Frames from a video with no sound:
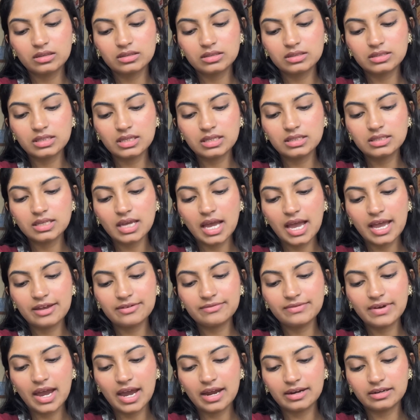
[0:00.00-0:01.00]
since I
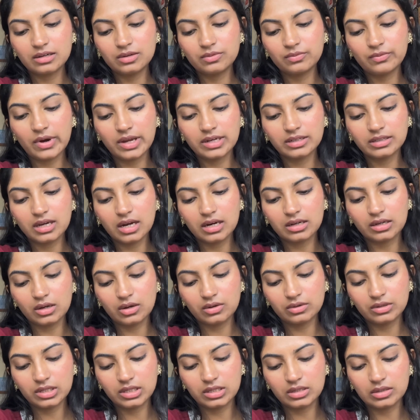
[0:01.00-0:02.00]
have added one
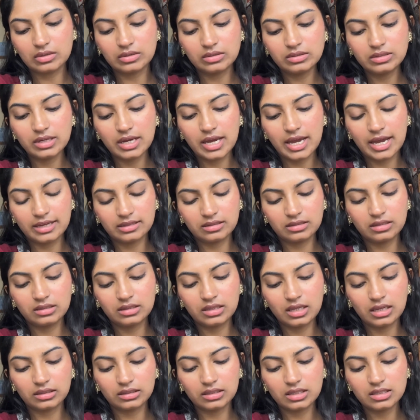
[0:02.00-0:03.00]
cutout here and the
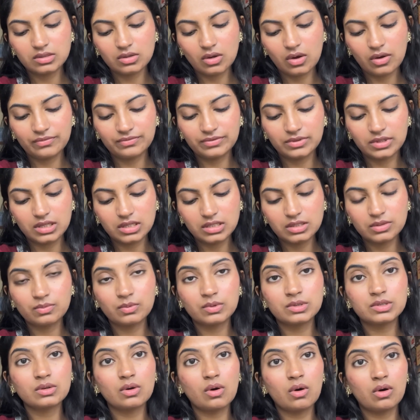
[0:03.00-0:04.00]
thickness of this
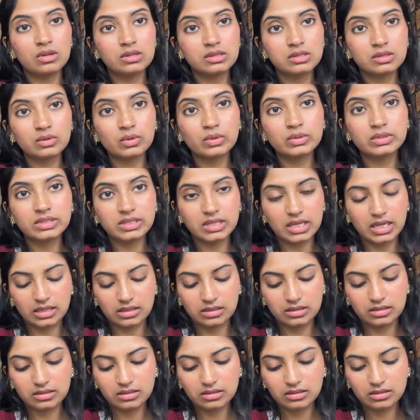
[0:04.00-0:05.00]
was also
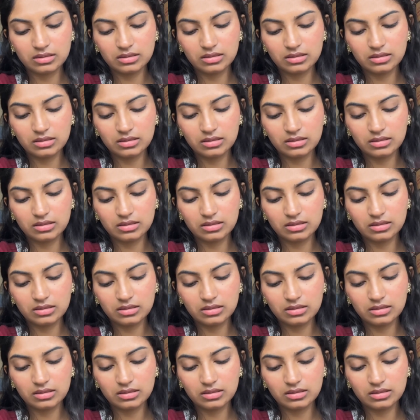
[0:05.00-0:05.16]
6.